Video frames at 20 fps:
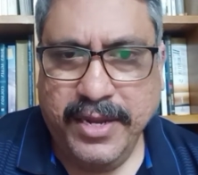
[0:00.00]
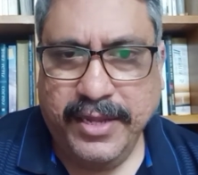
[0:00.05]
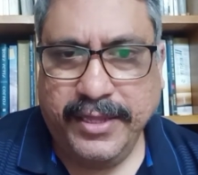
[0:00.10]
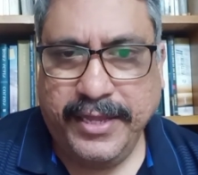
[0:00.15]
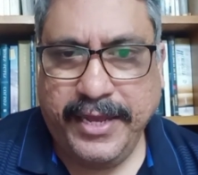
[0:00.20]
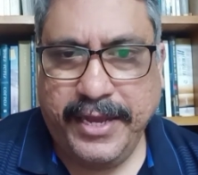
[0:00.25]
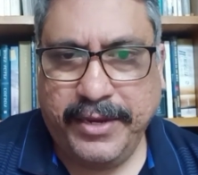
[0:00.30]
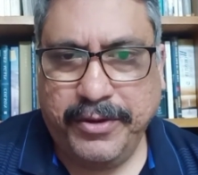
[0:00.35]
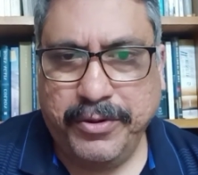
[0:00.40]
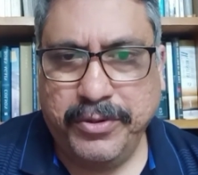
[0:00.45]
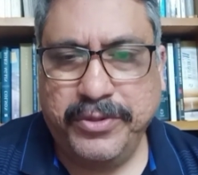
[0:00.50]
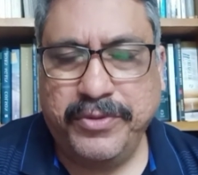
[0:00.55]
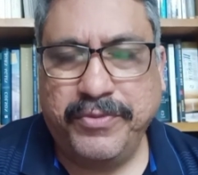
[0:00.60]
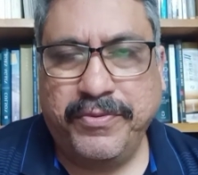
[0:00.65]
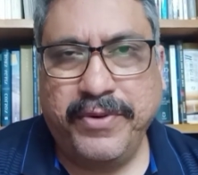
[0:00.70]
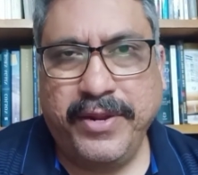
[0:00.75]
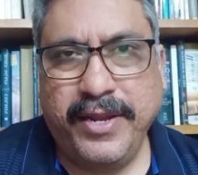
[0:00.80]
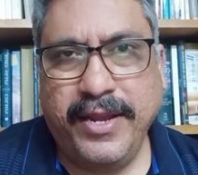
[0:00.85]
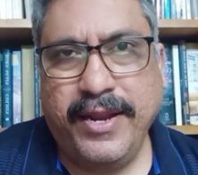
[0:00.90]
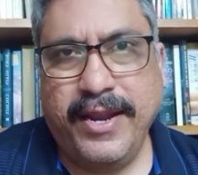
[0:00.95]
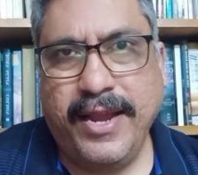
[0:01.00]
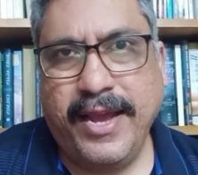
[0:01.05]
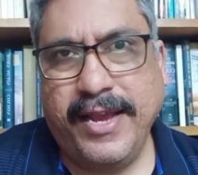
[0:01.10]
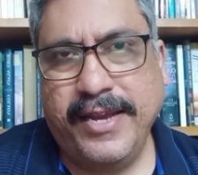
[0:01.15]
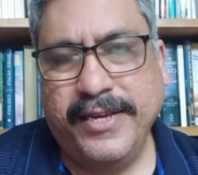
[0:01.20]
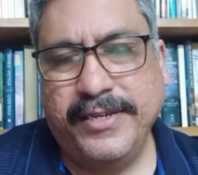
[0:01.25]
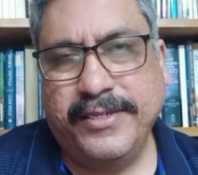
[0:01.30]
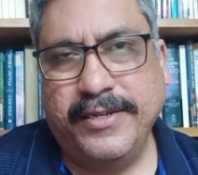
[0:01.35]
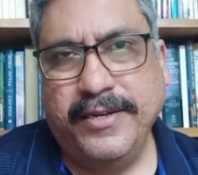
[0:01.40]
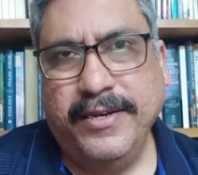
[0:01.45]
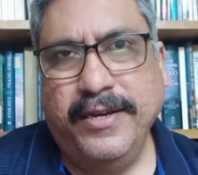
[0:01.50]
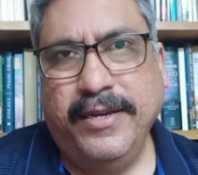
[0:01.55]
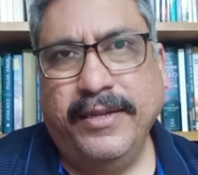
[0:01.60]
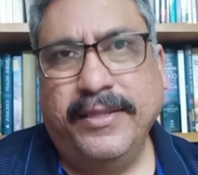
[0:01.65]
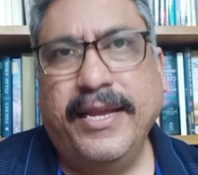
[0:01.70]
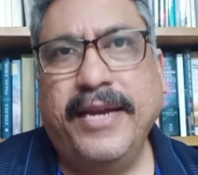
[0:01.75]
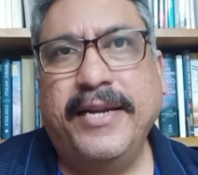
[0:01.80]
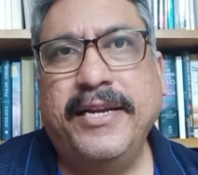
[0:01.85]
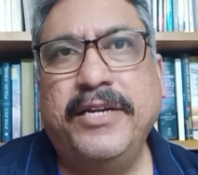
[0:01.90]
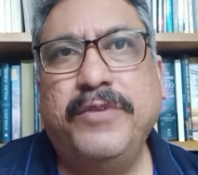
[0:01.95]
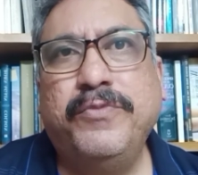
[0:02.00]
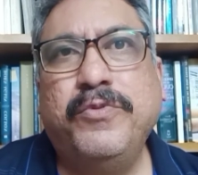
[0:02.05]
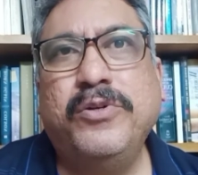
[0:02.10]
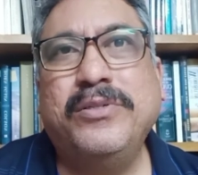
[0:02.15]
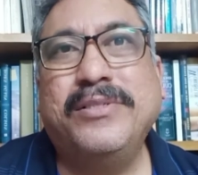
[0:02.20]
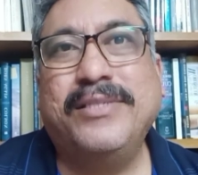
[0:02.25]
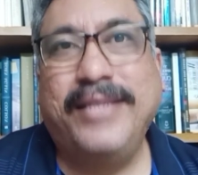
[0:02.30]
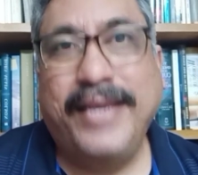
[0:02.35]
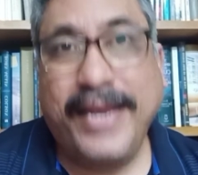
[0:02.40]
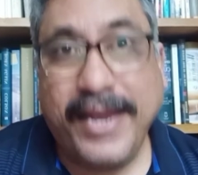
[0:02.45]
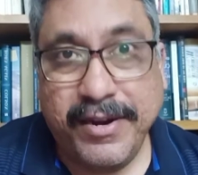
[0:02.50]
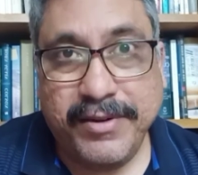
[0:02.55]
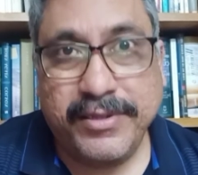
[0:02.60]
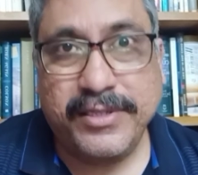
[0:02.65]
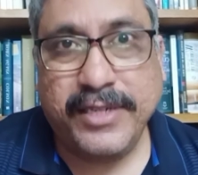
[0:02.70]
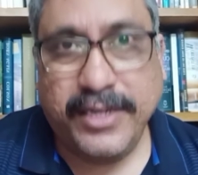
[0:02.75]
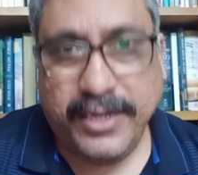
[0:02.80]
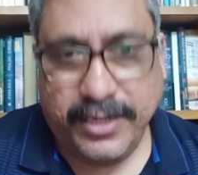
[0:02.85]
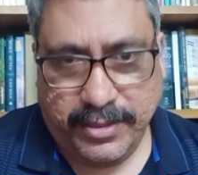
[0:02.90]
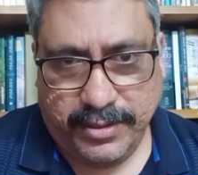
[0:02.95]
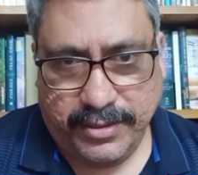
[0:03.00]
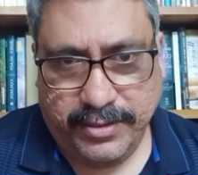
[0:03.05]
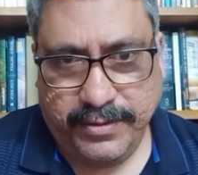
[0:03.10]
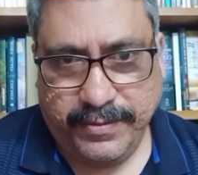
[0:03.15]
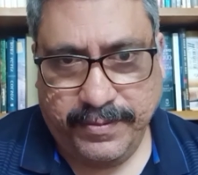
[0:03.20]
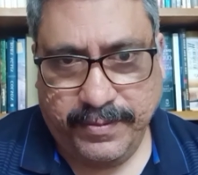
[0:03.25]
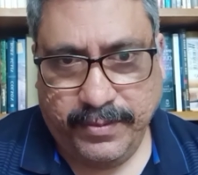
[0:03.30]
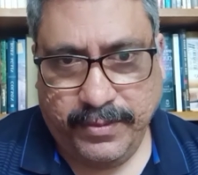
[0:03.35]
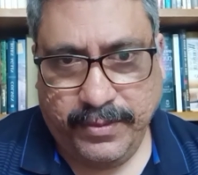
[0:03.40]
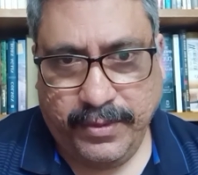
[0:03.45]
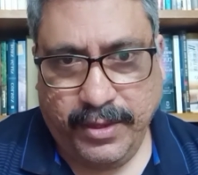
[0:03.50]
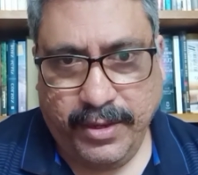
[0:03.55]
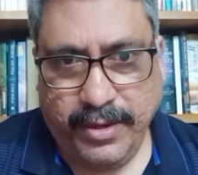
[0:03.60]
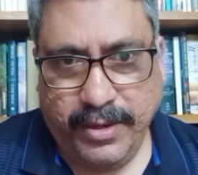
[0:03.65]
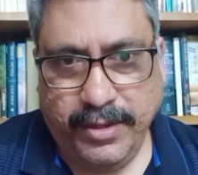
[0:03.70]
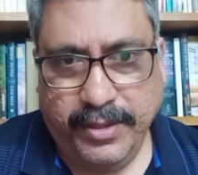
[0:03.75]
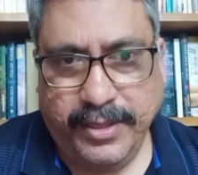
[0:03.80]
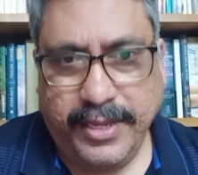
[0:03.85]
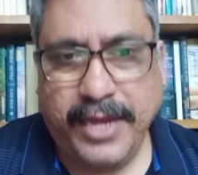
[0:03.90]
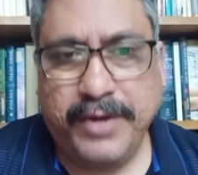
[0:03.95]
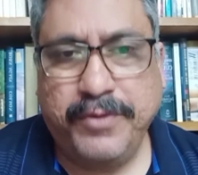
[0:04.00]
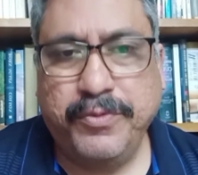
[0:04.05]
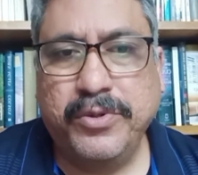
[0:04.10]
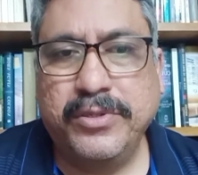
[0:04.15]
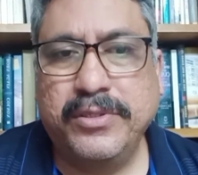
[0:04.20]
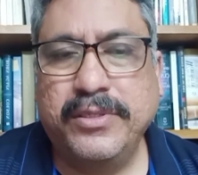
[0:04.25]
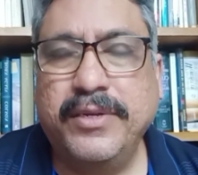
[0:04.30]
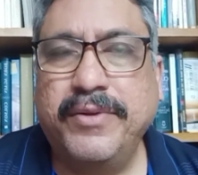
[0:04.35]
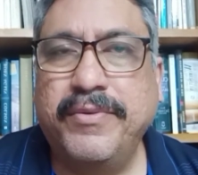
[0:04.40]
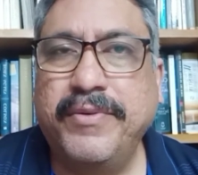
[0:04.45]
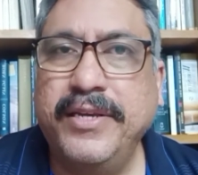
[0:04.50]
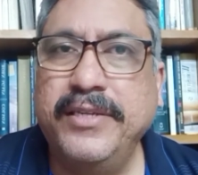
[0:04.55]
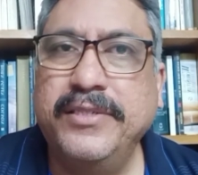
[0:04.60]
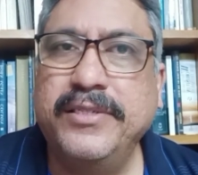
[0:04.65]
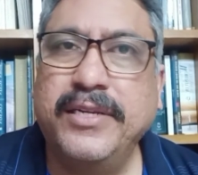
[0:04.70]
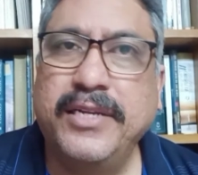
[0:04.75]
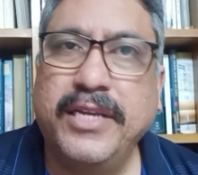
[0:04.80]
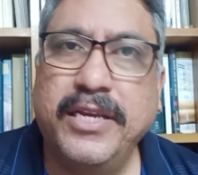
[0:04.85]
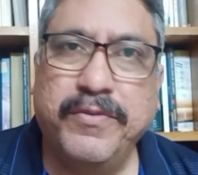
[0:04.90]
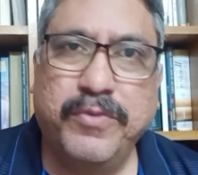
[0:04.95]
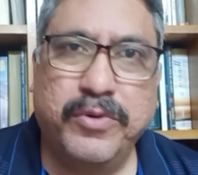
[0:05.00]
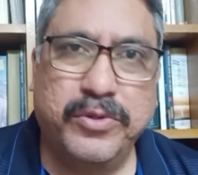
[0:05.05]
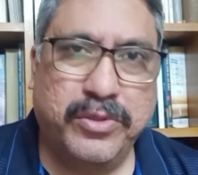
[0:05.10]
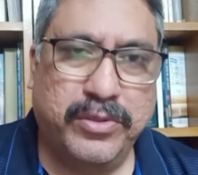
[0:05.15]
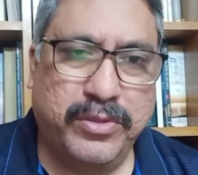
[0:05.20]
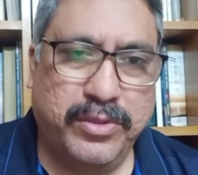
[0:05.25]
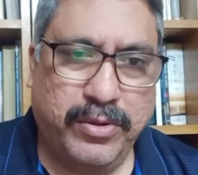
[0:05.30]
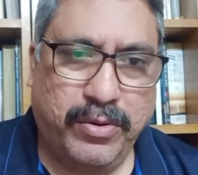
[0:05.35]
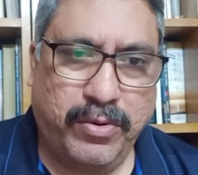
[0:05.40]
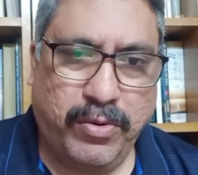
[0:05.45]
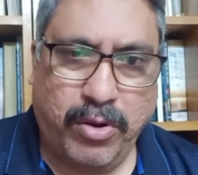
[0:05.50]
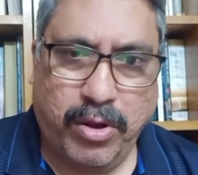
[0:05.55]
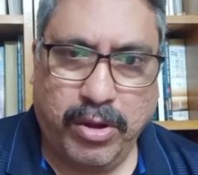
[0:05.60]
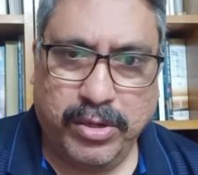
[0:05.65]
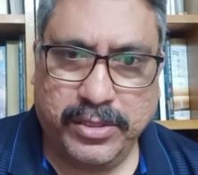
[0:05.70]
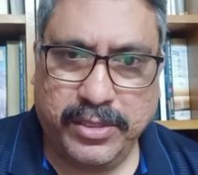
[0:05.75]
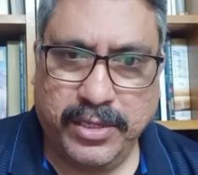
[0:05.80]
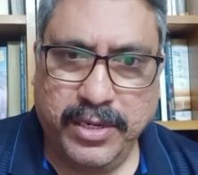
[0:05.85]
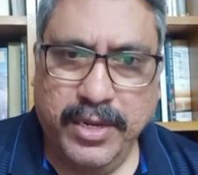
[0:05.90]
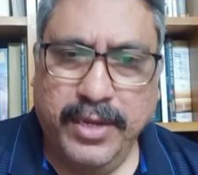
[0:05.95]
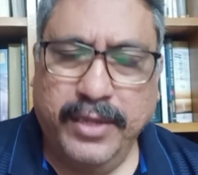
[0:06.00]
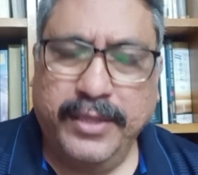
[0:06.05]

They could realize that it was their sin that was the reason he was on the cross.